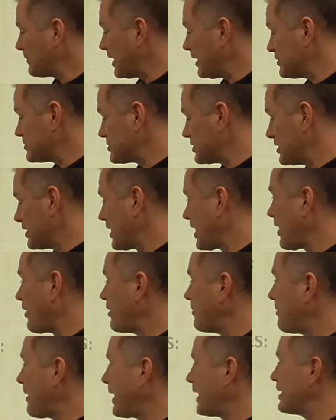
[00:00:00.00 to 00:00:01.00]
and it's going to
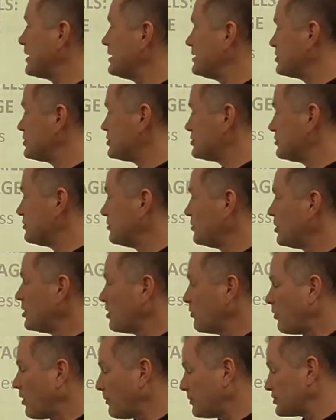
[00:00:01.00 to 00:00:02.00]
carry back into
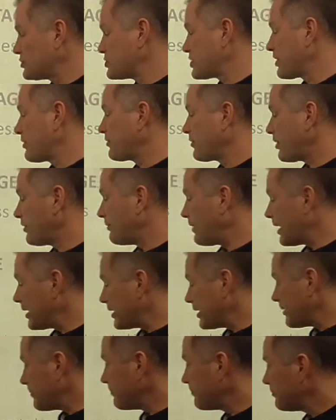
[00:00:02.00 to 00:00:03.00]
what was shared
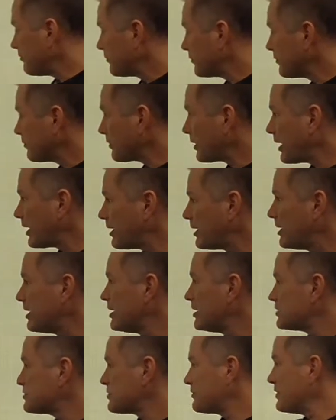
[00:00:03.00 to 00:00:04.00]
already. Okay?
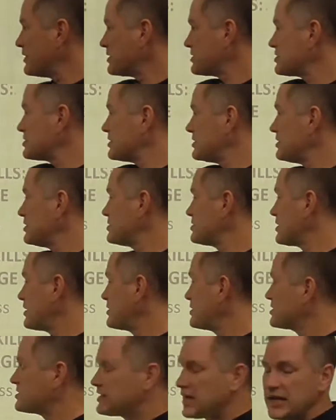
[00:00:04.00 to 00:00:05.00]
So this is
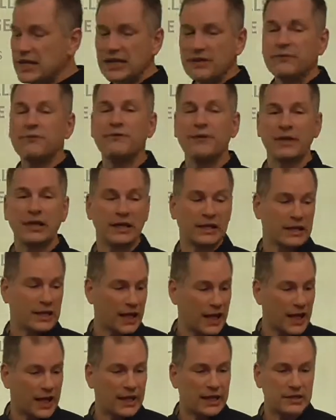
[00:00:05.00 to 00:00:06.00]
the stating
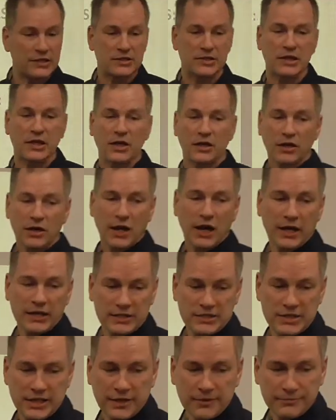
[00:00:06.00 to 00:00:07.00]
feeling and
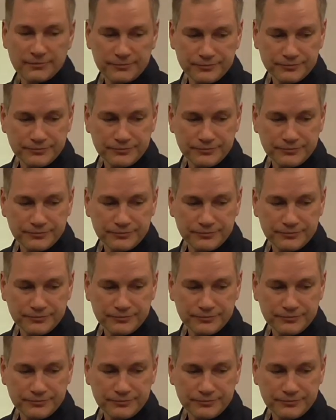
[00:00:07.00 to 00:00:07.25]
content.